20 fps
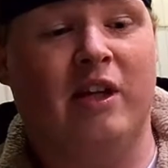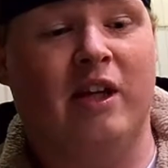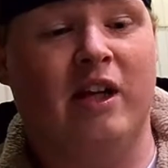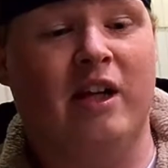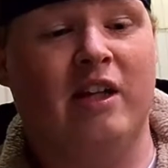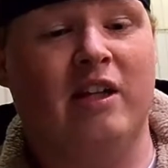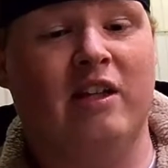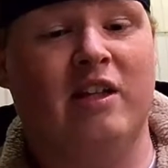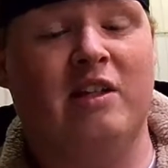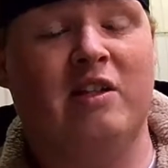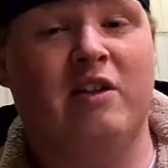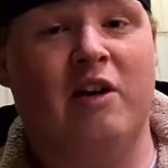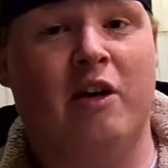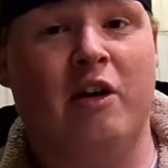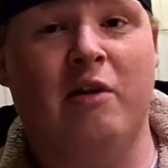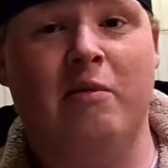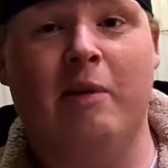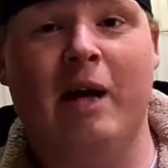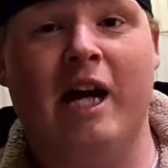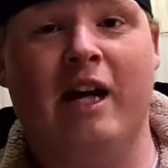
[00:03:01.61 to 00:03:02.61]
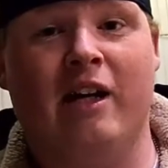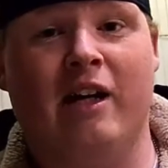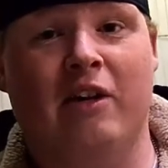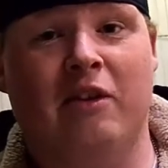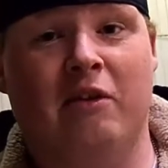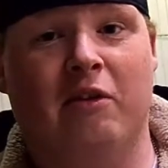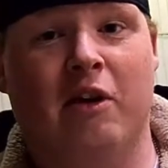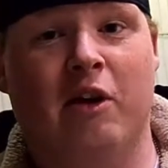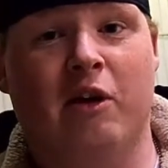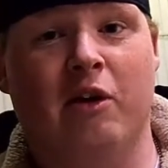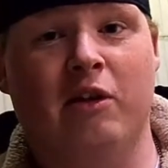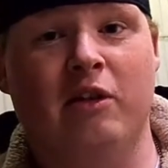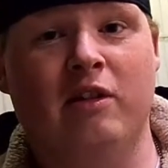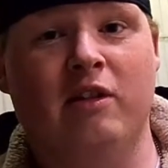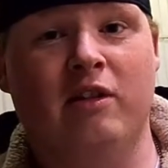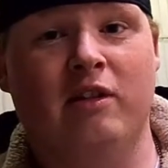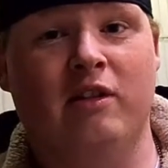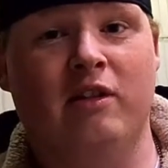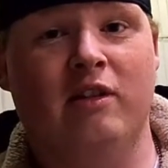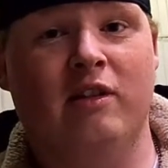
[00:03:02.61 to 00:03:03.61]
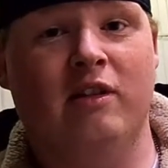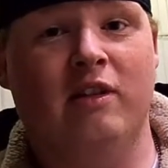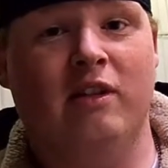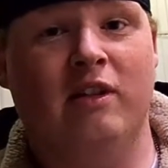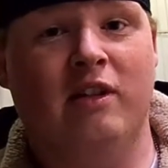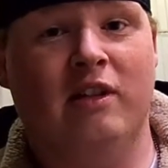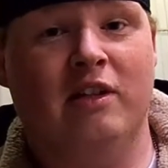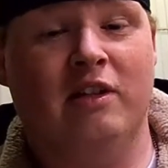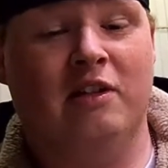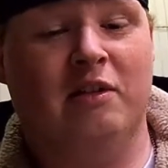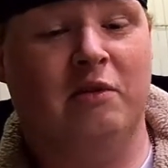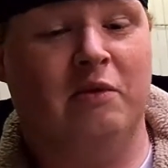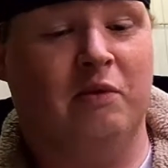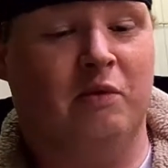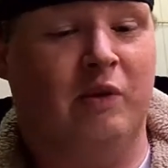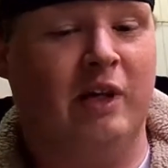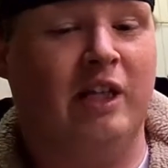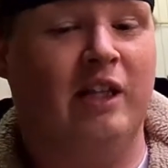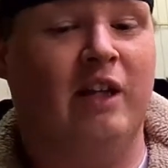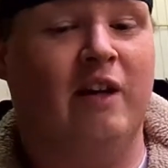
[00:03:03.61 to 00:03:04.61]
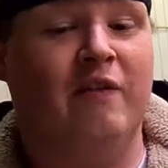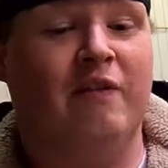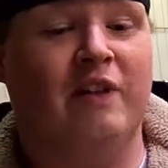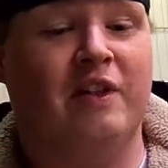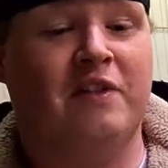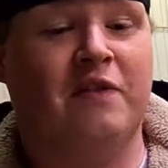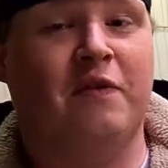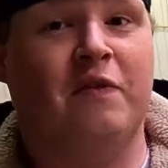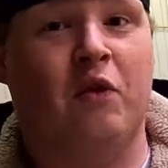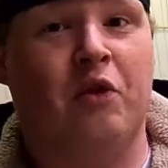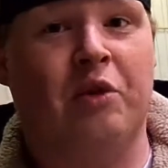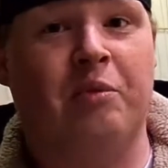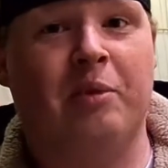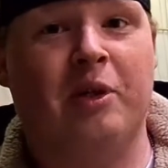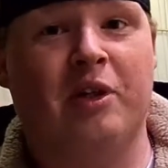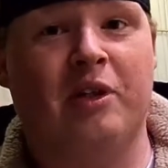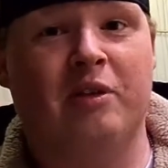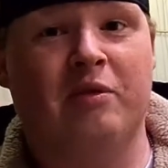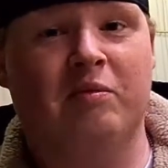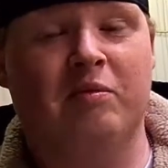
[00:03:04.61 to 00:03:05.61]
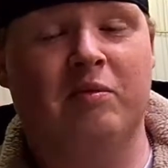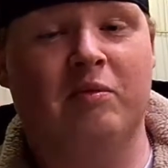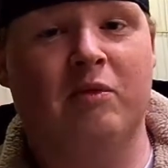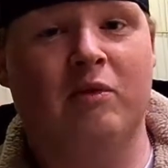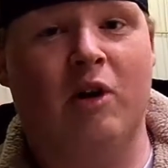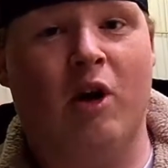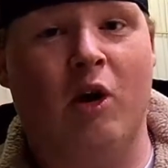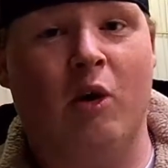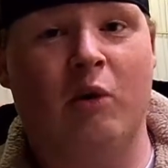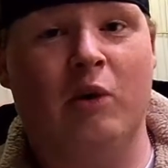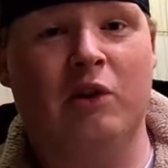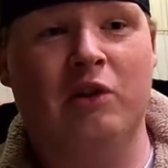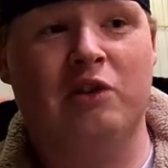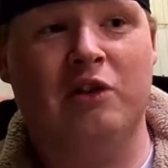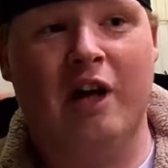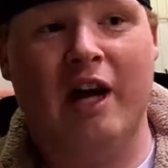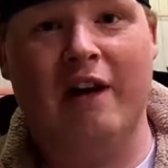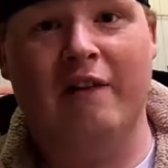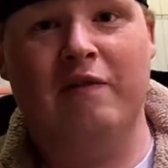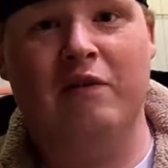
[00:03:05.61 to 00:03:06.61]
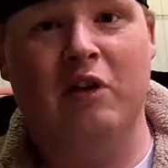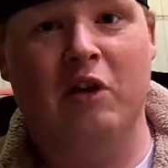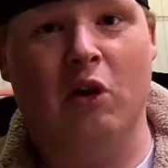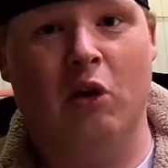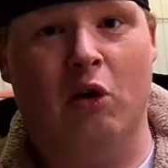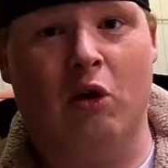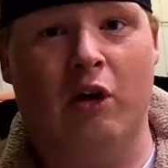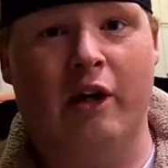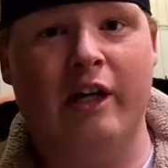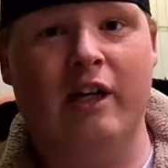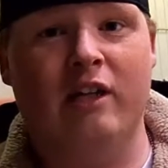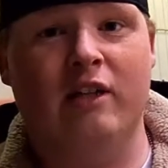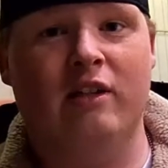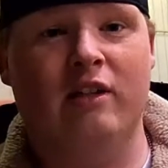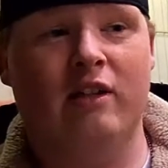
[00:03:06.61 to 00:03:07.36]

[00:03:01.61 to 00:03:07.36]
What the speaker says: getting this turd back on the road to relive its former all-wheel drive glory,